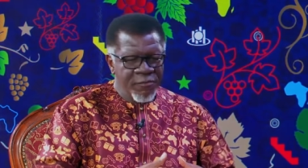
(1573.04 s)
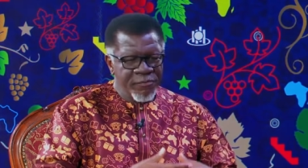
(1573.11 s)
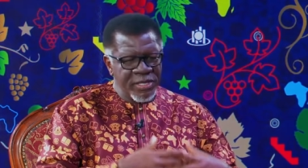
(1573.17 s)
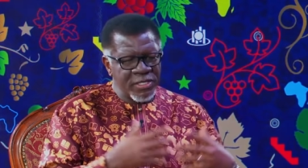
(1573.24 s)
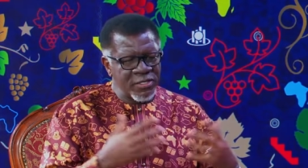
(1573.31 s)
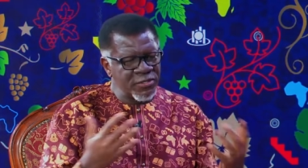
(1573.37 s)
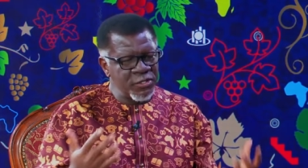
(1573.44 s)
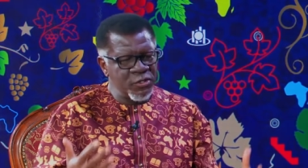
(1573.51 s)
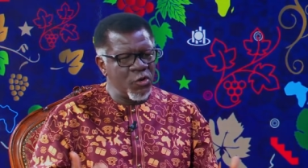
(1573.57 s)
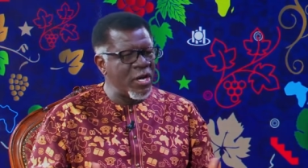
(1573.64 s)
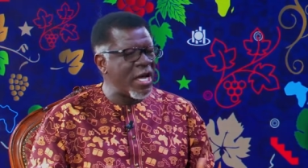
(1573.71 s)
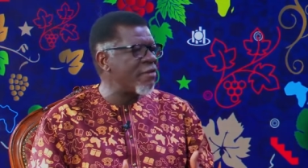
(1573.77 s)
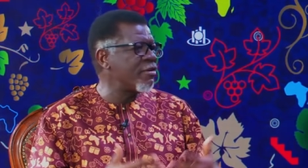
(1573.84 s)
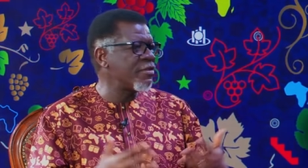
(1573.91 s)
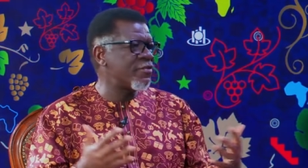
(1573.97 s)
Because,
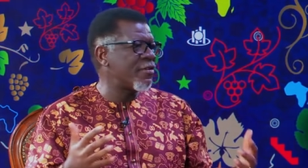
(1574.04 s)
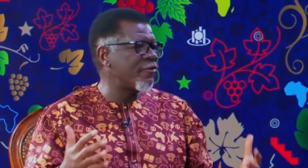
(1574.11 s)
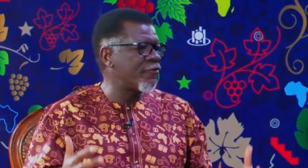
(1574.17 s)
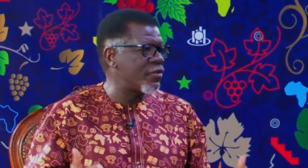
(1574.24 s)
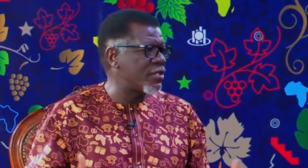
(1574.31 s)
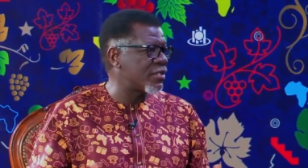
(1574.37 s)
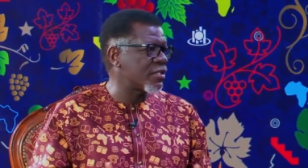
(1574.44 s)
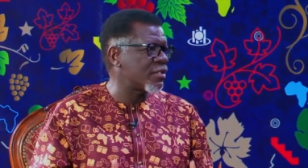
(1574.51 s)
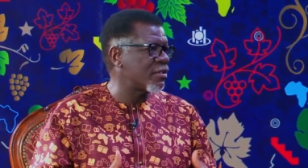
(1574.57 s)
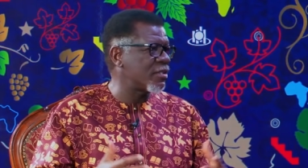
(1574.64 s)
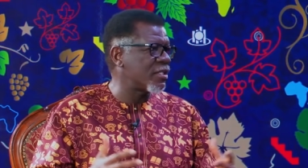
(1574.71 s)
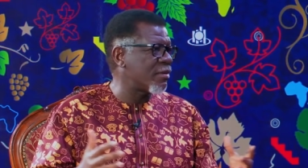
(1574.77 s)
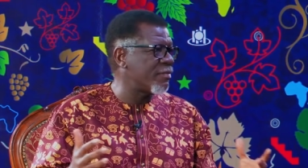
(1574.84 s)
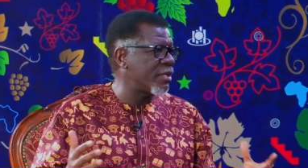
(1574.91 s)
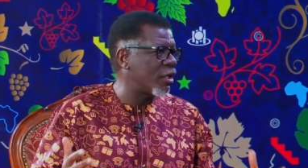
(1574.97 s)
everything physical
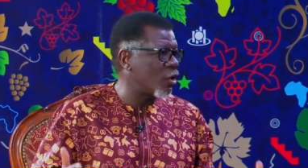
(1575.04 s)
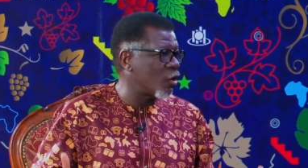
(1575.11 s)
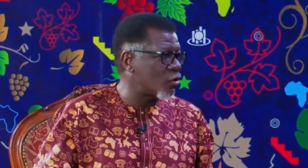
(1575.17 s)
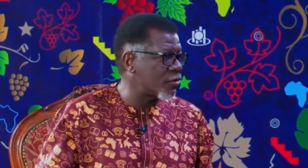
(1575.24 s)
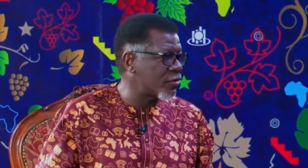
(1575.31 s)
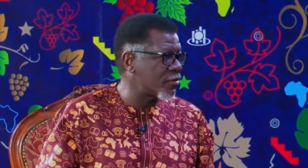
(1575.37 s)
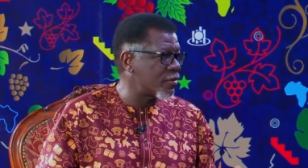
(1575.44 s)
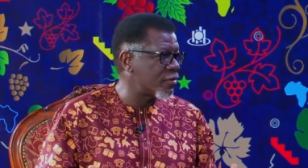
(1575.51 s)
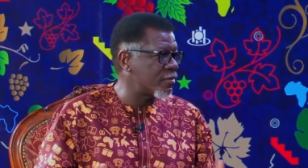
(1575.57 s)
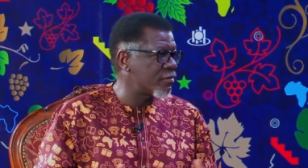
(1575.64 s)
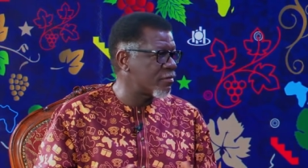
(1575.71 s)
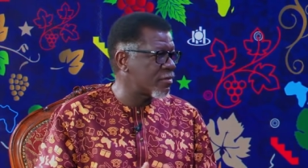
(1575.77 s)
can be lost.